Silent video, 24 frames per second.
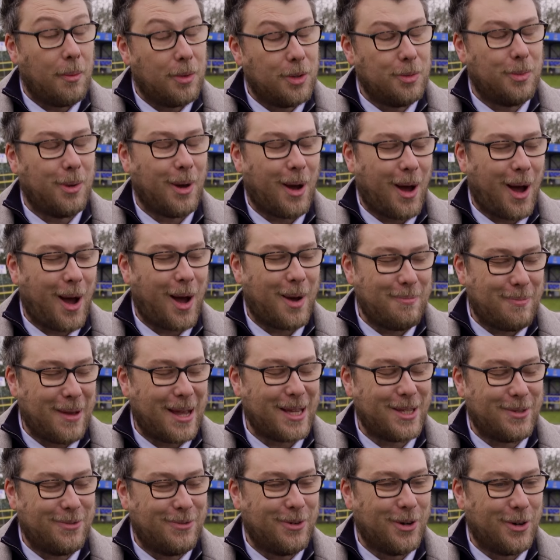put our
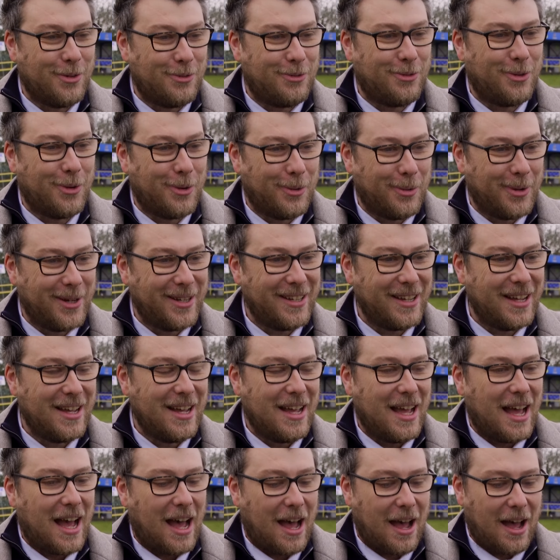best foot forward
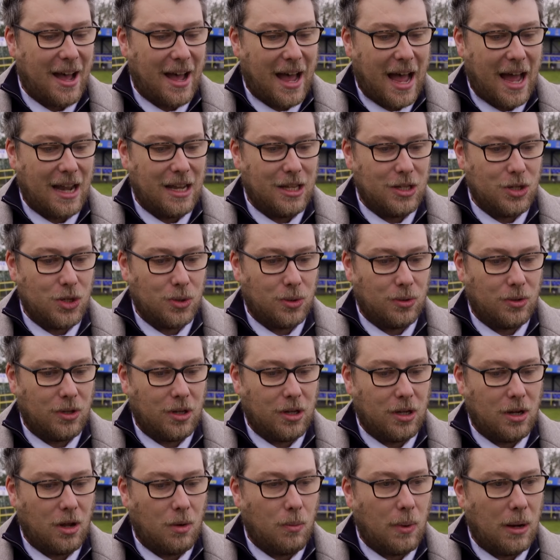and ensure
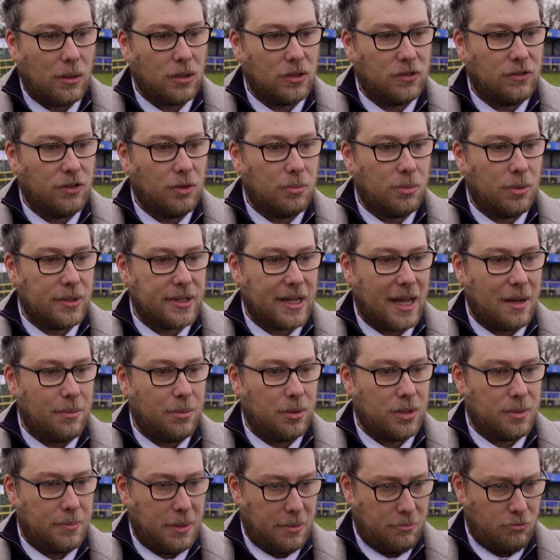that Welsh football is
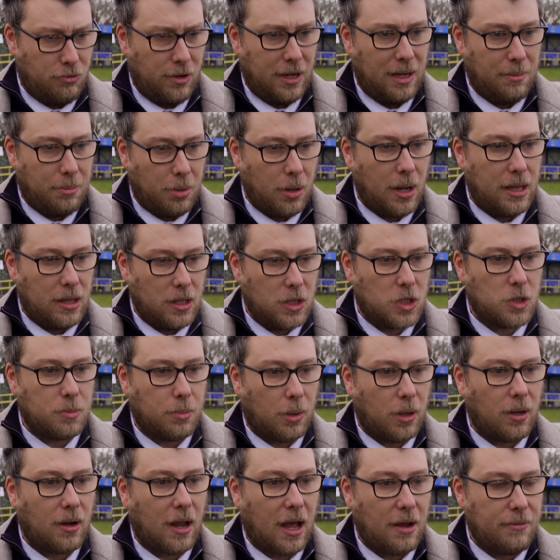able to be really put in the
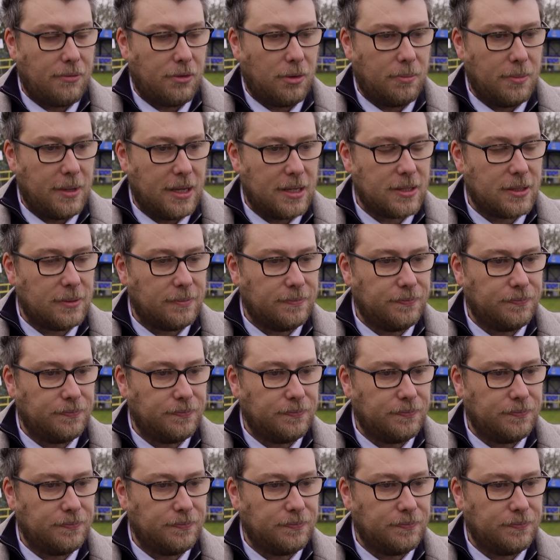spotlight from this.